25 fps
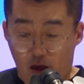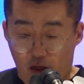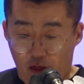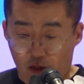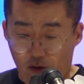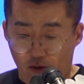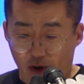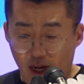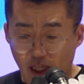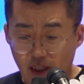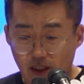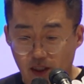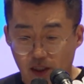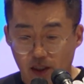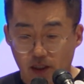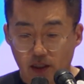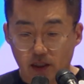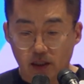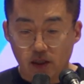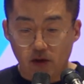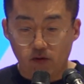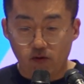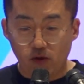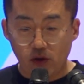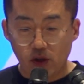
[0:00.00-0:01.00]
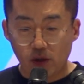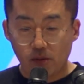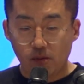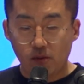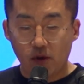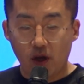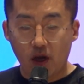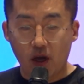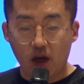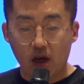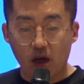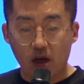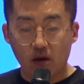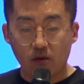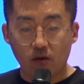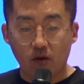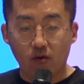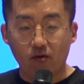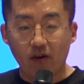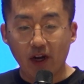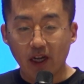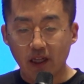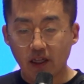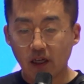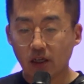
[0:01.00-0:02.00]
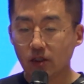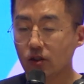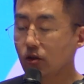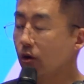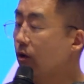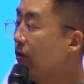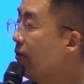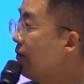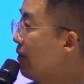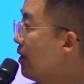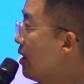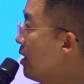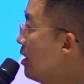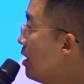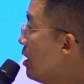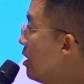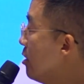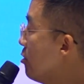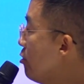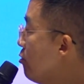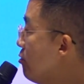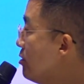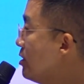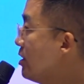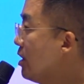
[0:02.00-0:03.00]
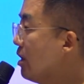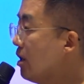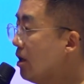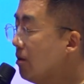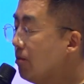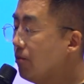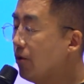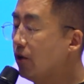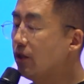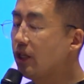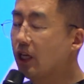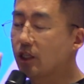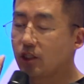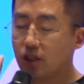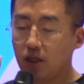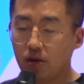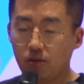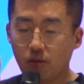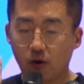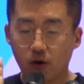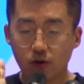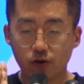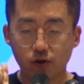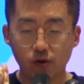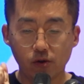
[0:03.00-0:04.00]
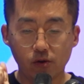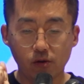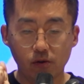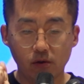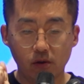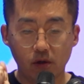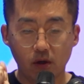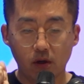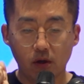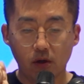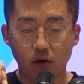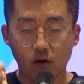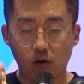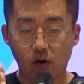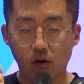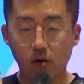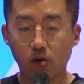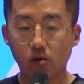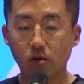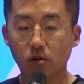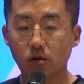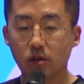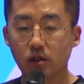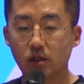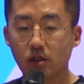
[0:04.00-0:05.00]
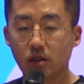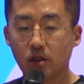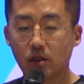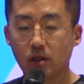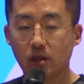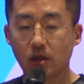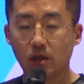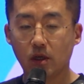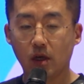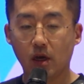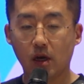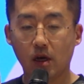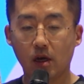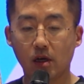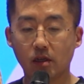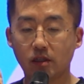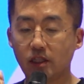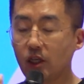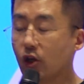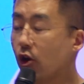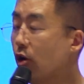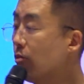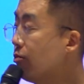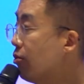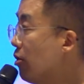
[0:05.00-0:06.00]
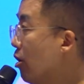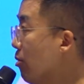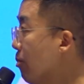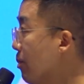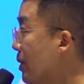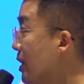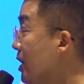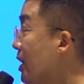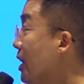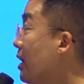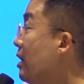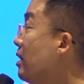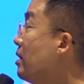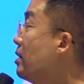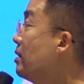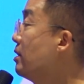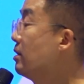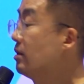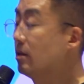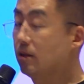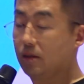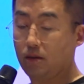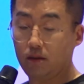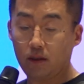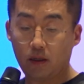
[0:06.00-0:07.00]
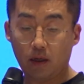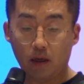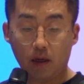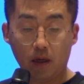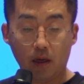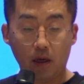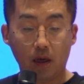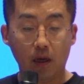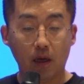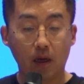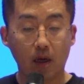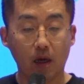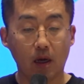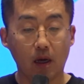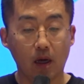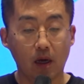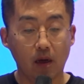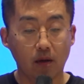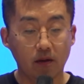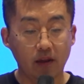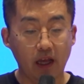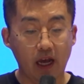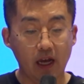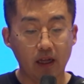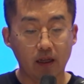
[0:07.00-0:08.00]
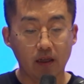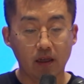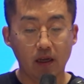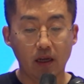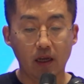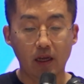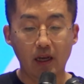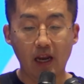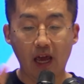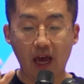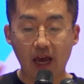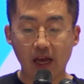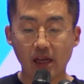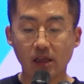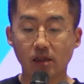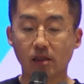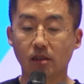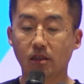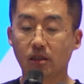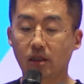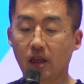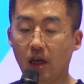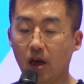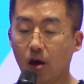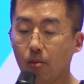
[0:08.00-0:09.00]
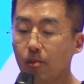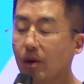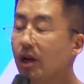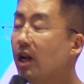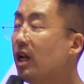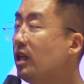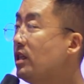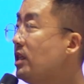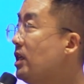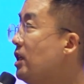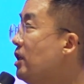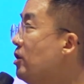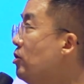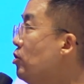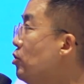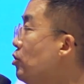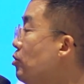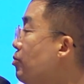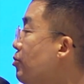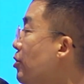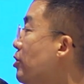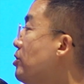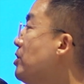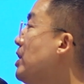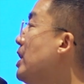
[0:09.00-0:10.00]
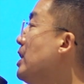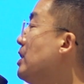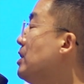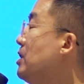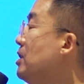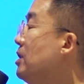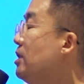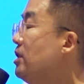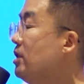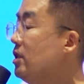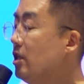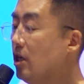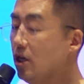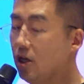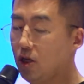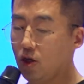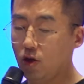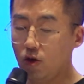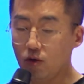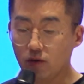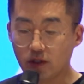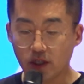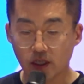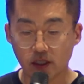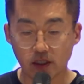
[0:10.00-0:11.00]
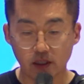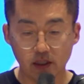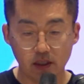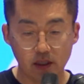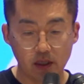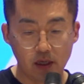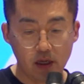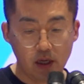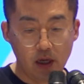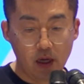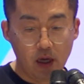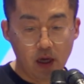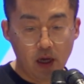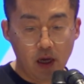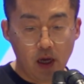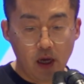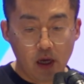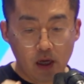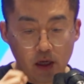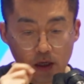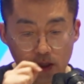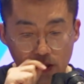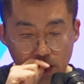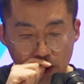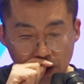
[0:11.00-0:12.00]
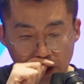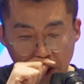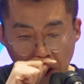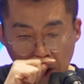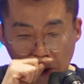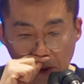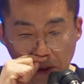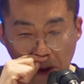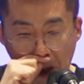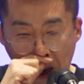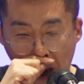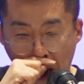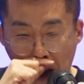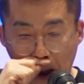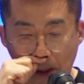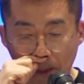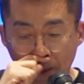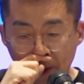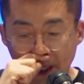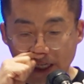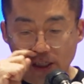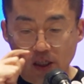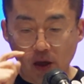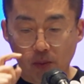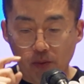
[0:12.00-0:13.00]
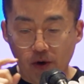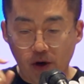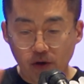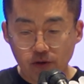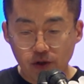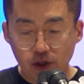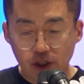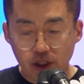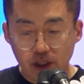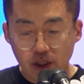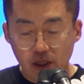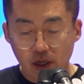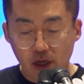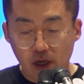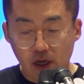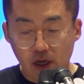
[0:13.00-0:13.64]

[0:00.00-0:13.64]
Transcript: threats, rollup Radius offer a user protection module called secure block building that enhance the ability to protect users. So this approach